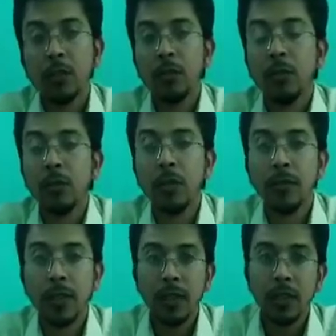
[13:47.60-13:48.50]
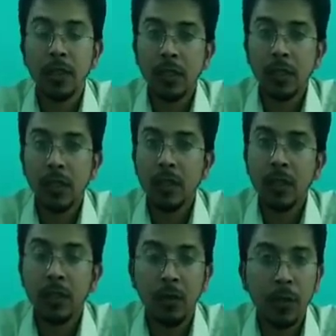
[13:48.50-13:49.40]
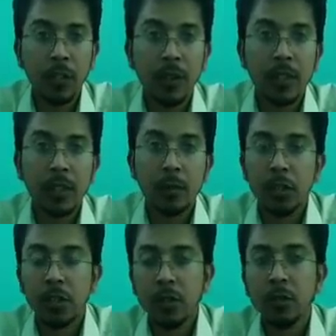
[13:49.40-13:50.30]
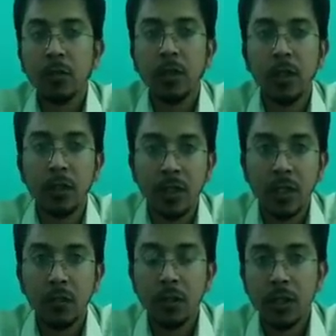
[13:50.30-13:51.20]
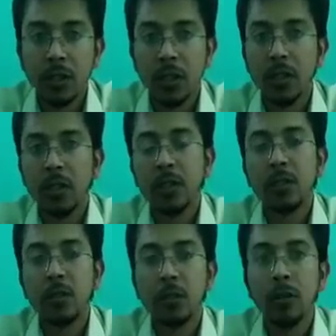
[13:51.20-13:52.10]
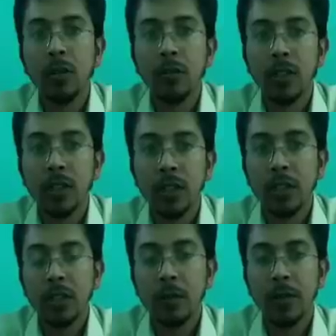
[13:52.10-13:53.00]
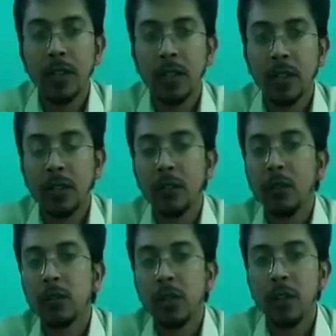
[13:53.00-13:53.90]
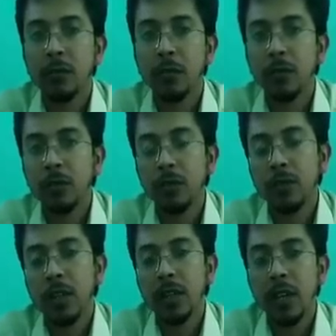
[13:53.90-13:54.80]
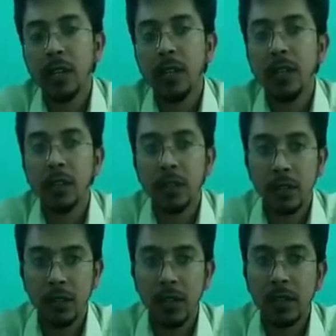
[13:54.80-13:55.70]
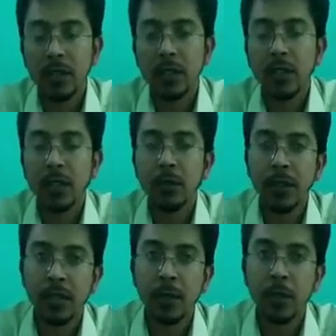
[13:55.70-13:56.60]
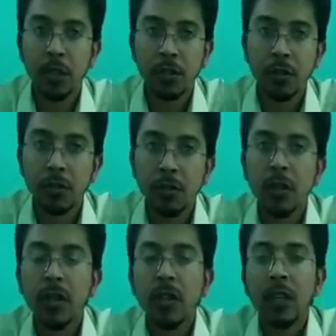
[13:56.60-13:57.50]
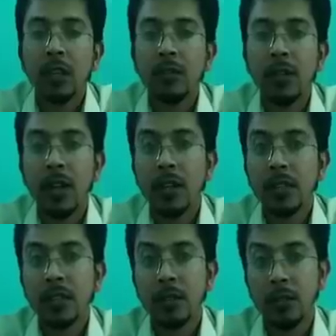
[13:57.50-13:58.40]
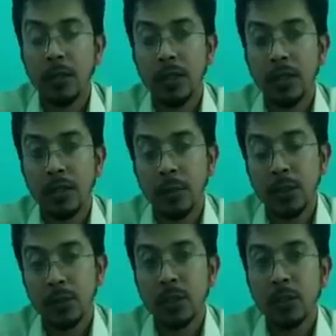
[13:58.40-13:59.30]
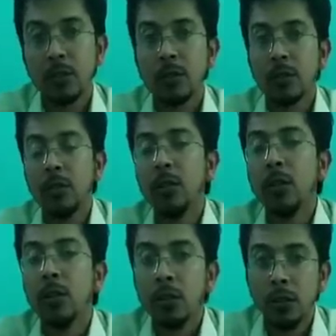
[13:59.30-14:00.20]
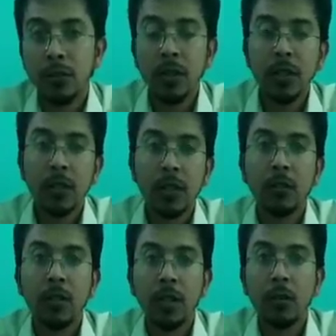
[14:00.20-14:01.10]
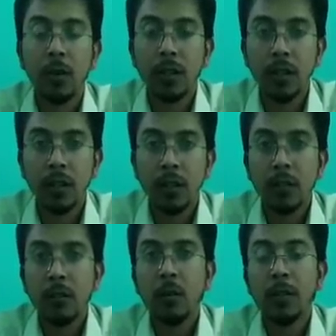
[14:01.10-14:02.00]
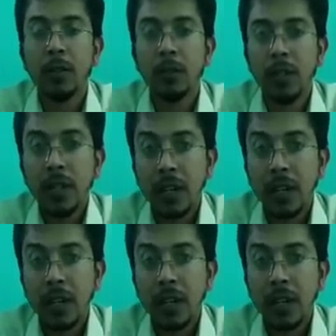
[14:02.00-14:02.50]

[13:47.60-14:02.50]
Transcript: to qualify any competitive examination without any question. And this is not only for engineering and medical, it will also help you like NDA, nursing, this type of examination also. And for arts and commerce students also, we will try to take one